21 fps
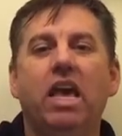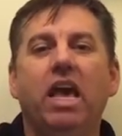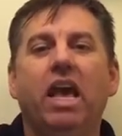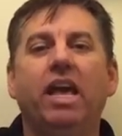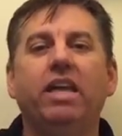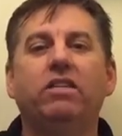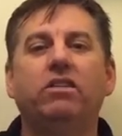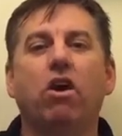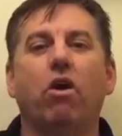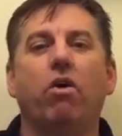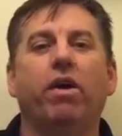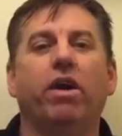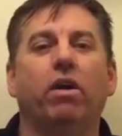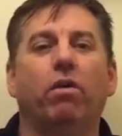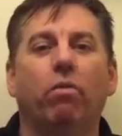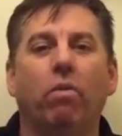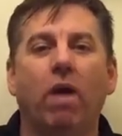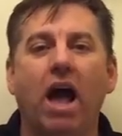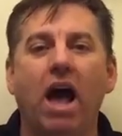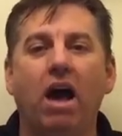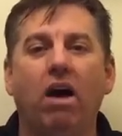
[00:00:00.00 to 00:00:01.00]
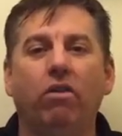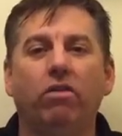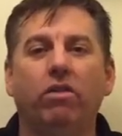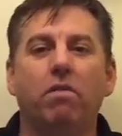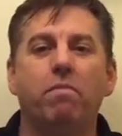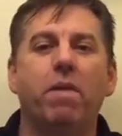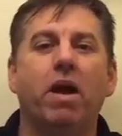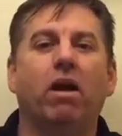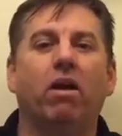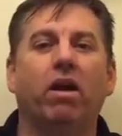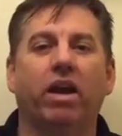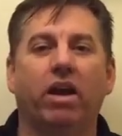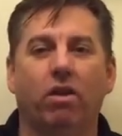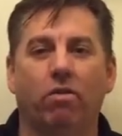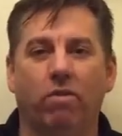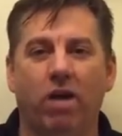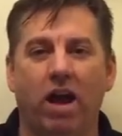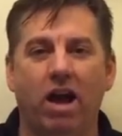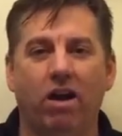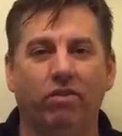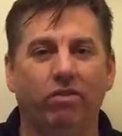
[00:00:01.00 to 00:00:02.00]
he's going around the
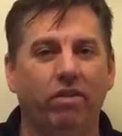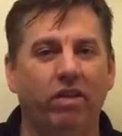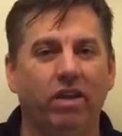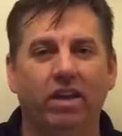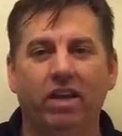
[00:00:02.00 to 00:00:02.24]
merry-go-round.